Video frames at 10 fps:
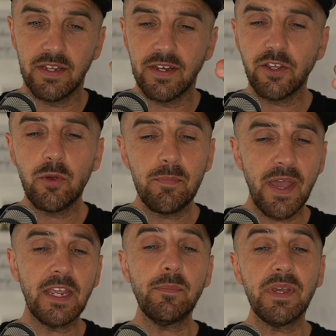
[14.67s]
Now you
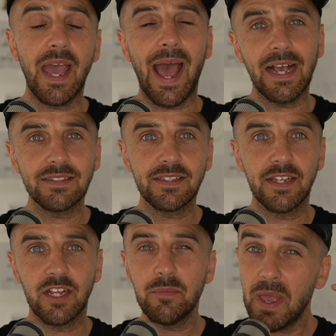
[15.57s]
may be asking
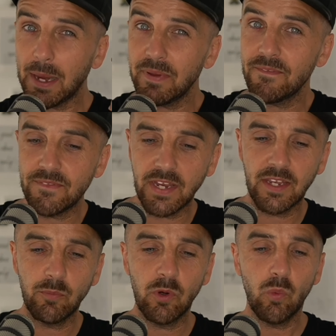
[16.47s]
and may be
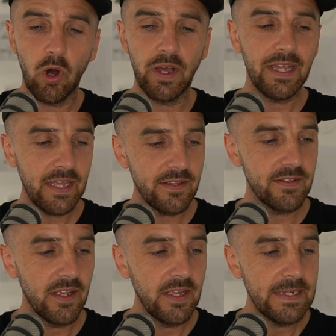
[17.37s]
thinking, well, what is
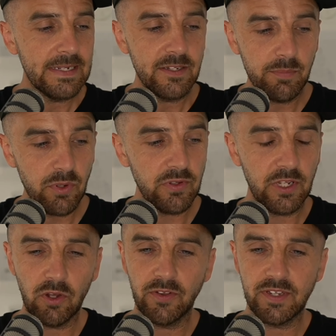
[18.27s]
the Boostly
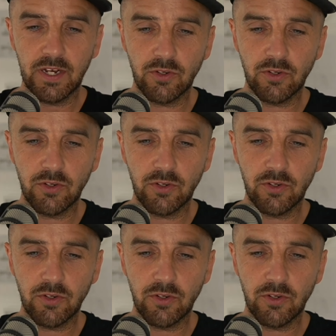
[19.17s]
Content